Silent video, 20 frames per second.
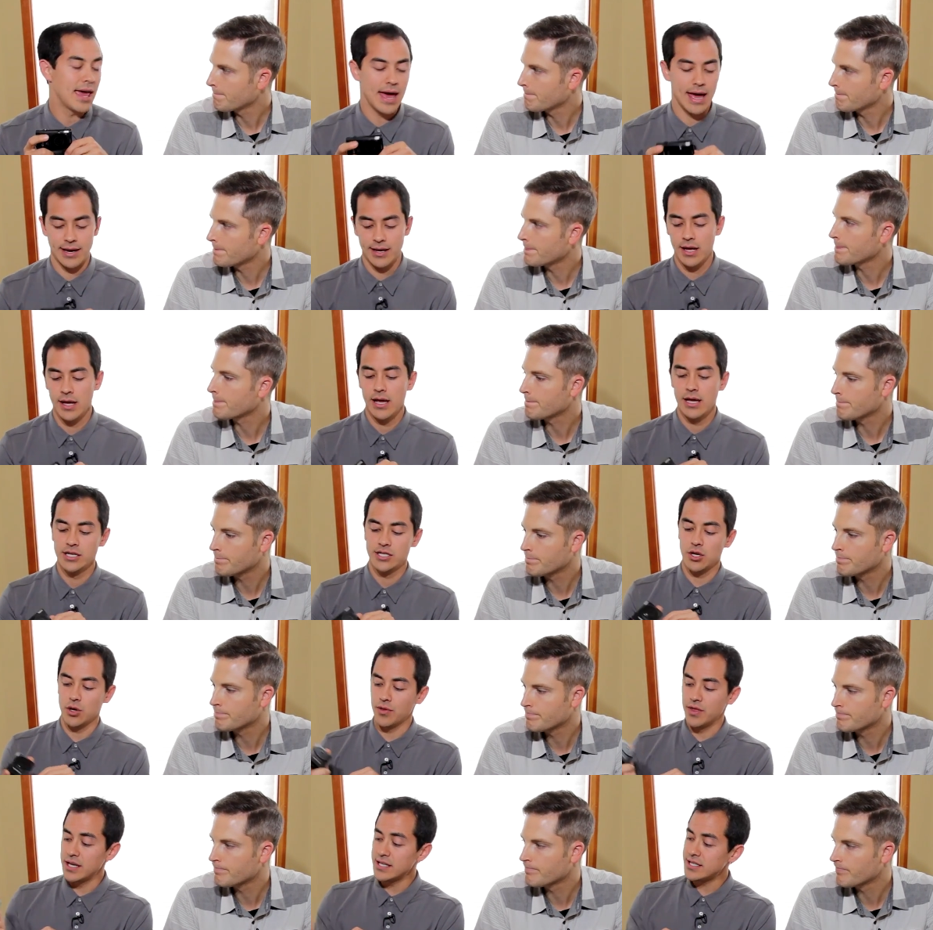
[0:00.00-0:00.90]
Speaker 1: get?
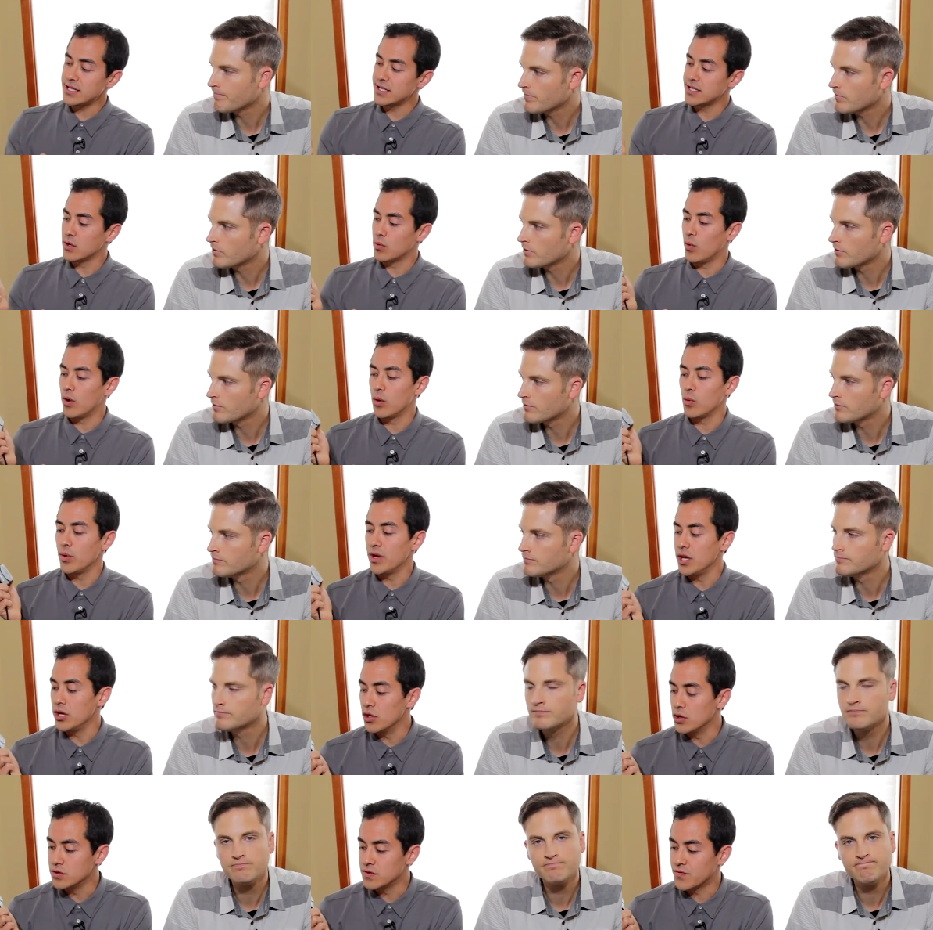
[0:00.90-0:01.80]
So this is the one we
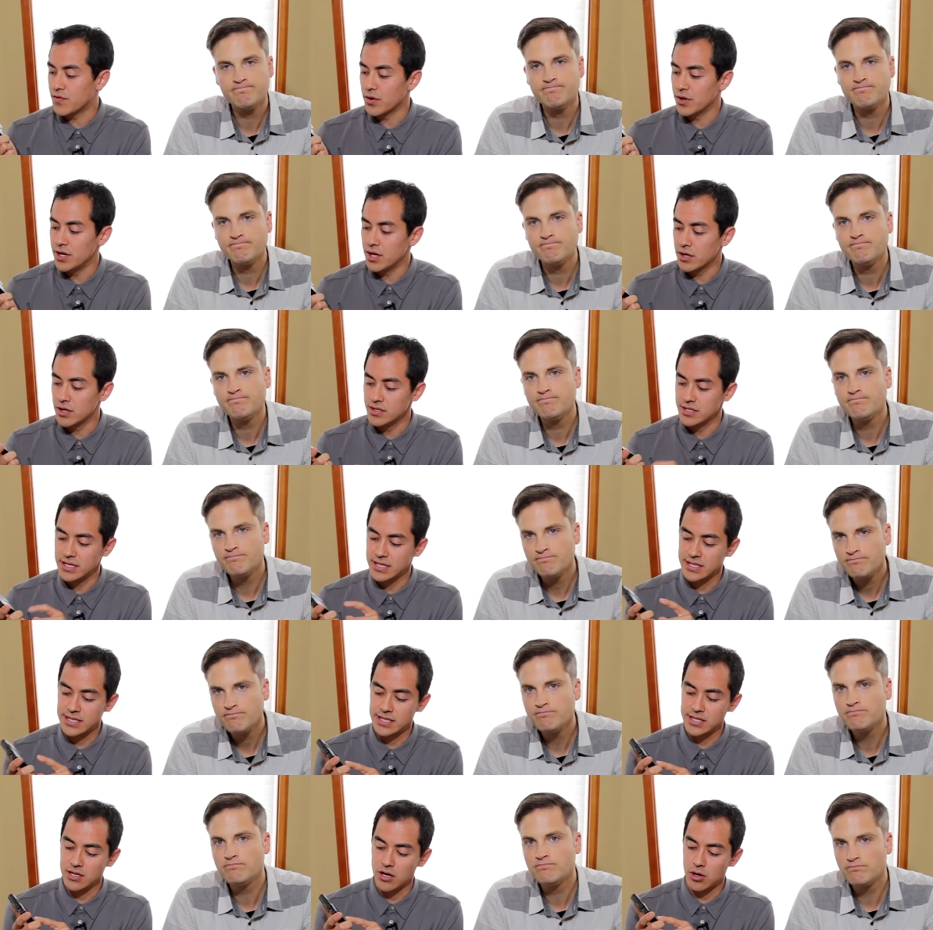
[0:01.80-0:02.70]
used for years.
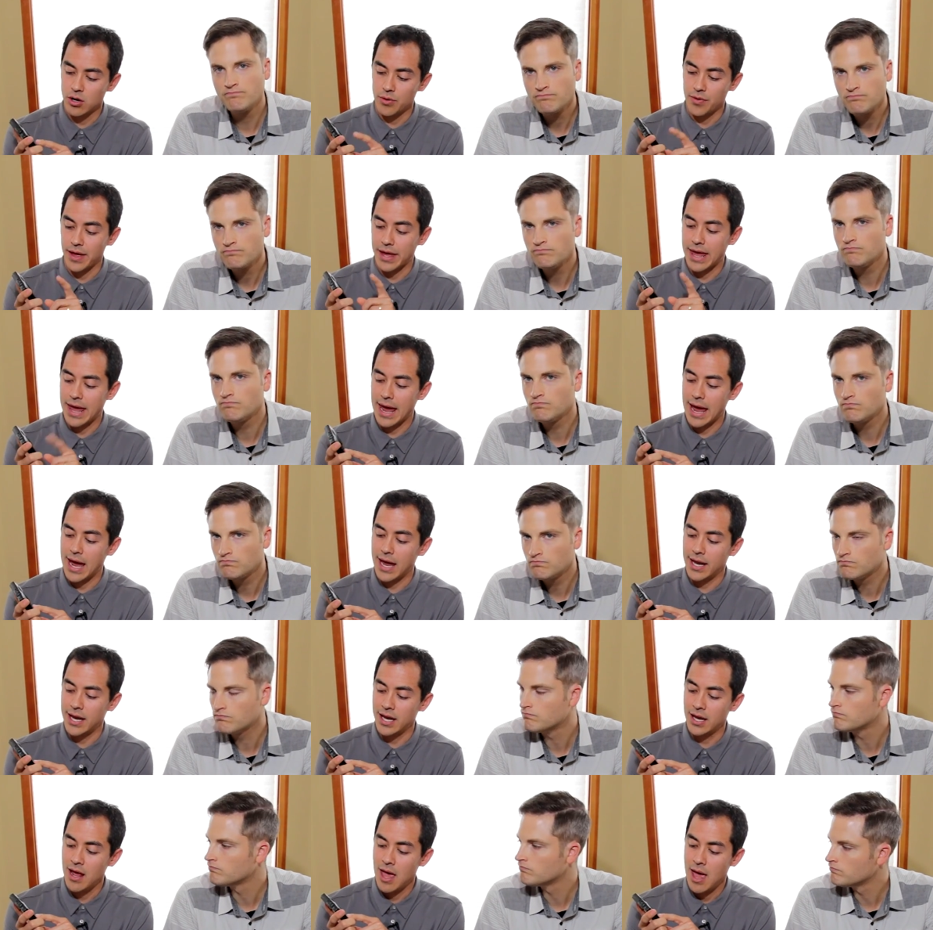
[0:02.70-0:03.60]
This is called the
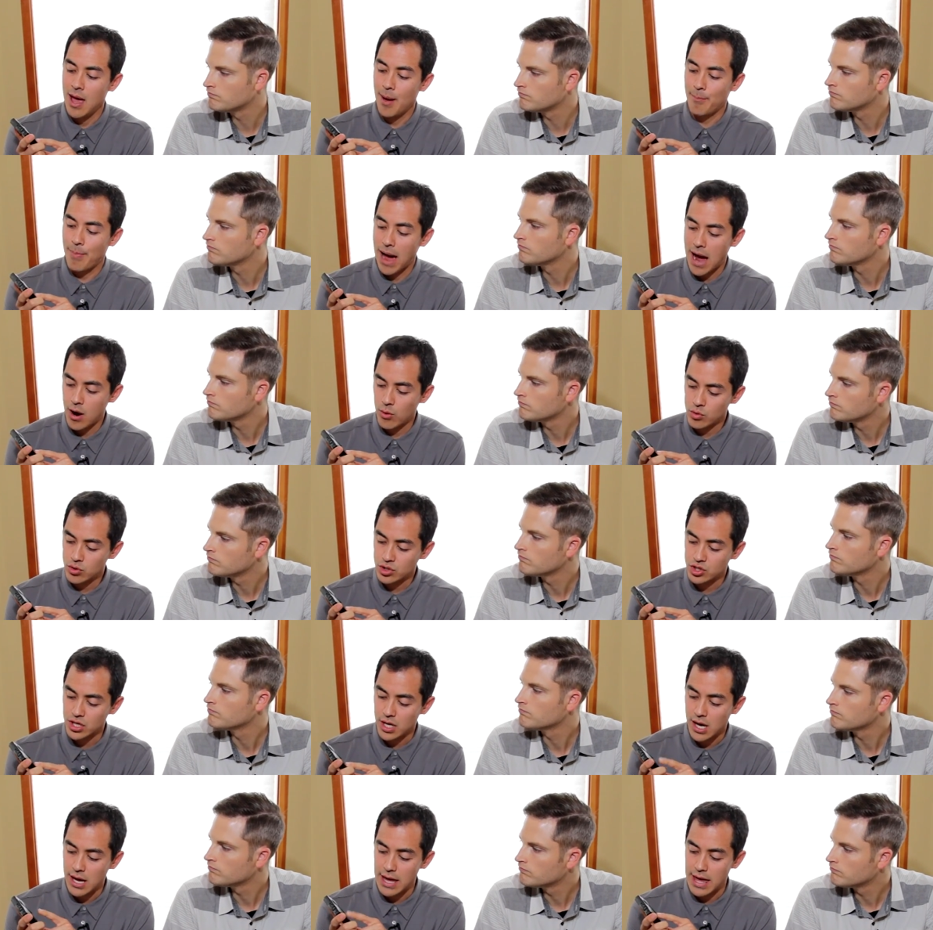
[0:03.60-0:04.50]
Canon
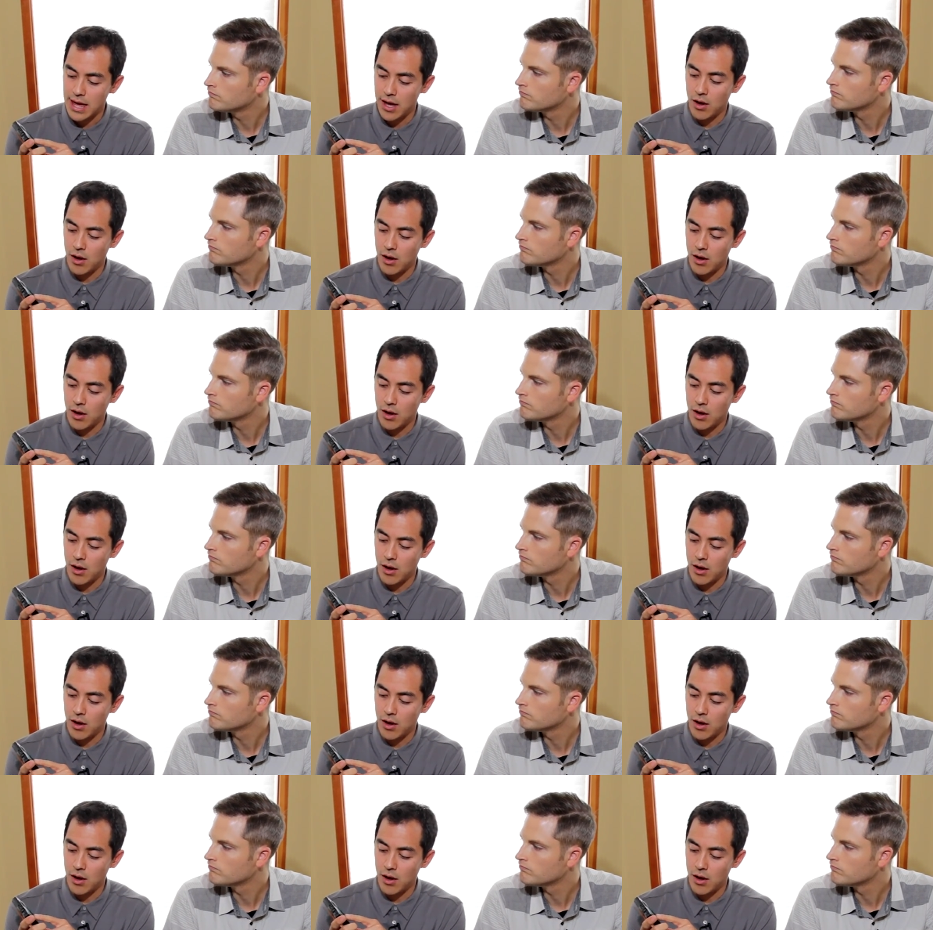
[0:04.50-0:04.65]
PowerShot